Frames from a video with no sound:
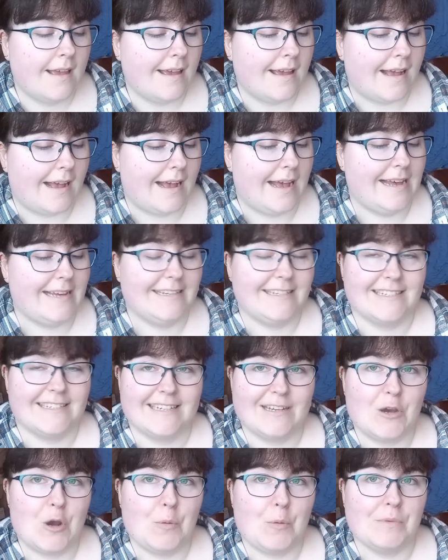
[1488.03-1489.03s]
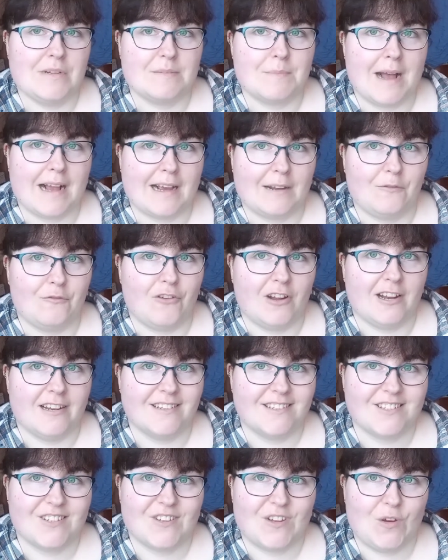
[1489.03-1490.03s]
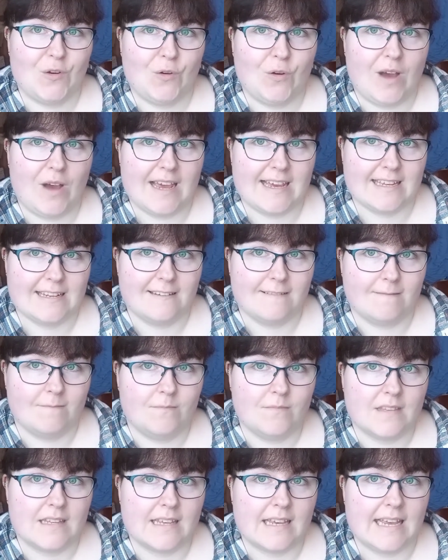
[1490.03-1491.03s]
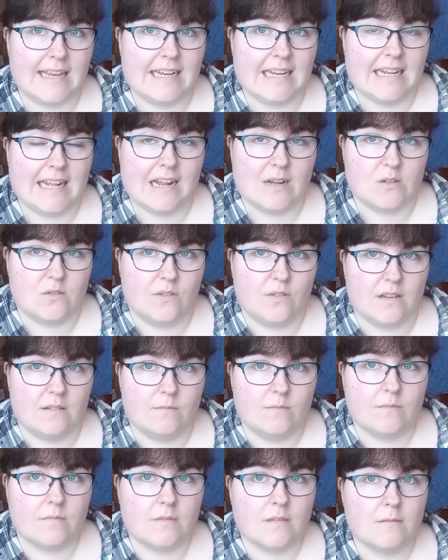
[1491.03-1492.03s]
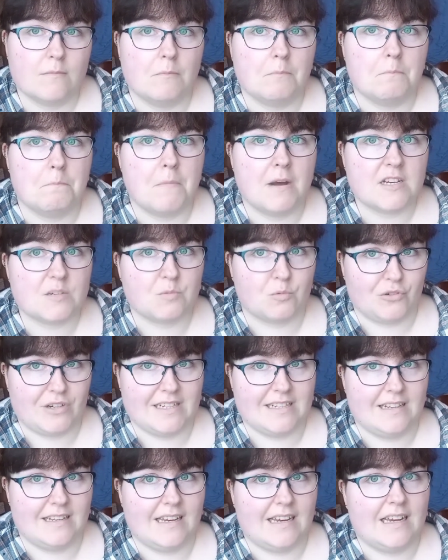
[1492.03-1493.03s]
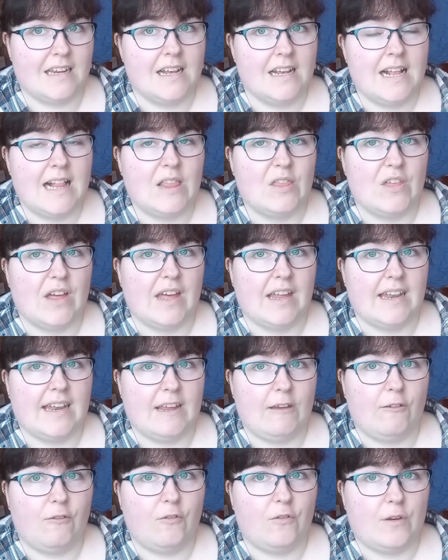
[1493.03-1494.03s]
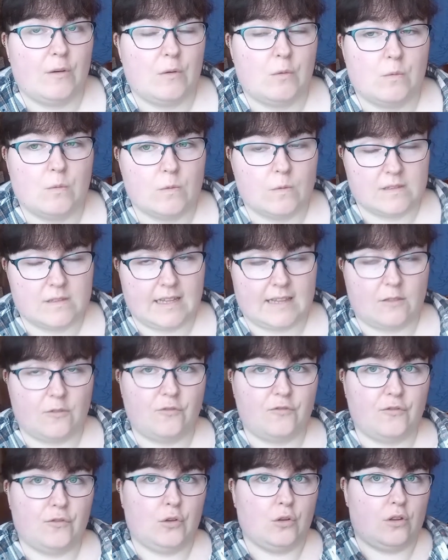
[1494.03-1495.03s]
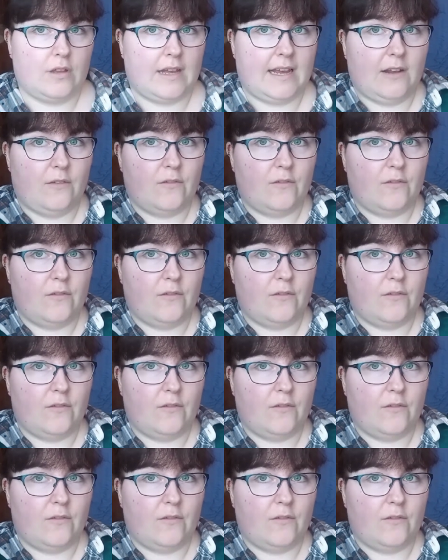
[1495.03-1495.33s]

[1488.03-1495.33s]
And it opens back and front, so I can get in and out of it much more easily than if it was like the full kind of